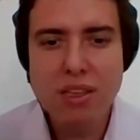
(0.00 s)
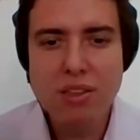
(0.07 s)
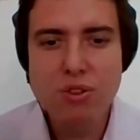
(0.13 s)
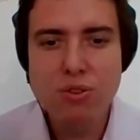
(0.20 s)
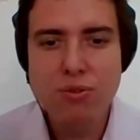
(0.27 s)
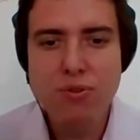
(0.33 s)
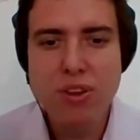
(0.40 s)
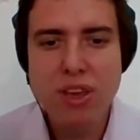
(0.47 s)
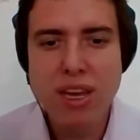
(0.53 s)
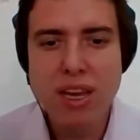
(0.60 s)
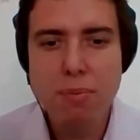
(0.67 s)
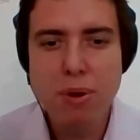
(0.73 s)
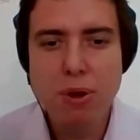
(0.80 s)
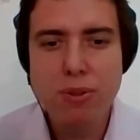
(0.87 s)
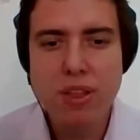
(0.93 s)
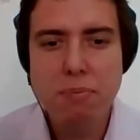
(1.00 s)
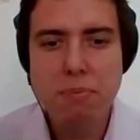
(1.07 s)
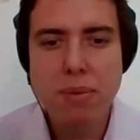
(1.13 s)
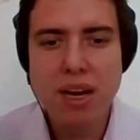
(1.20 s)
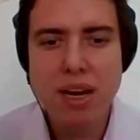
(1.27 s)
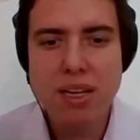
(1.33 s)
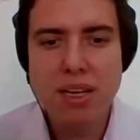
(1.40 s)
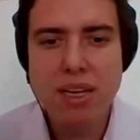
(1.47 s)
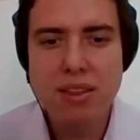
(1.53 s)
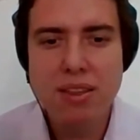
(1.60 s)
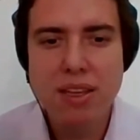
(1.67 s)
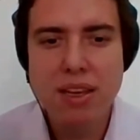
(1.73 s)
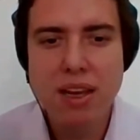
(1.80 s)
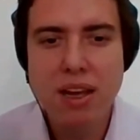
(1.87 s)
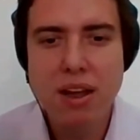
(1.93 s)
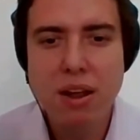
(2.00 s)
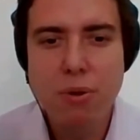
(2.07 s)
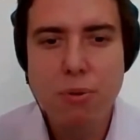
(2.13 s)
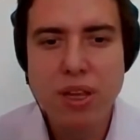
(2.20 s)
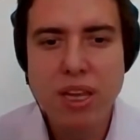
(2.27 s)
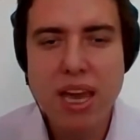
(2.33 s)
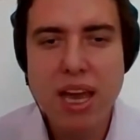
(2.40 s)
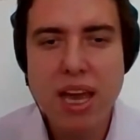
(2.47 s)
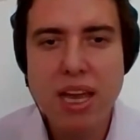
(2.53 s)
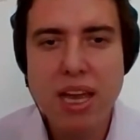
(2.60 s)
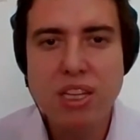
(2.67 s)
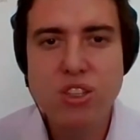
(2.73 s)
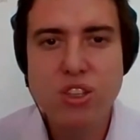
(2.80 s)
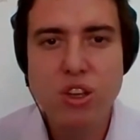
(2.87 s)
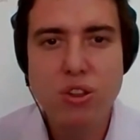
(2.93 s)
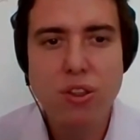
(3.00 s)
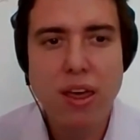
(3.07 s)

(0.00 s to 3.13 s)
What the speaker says: did you think about the market reaction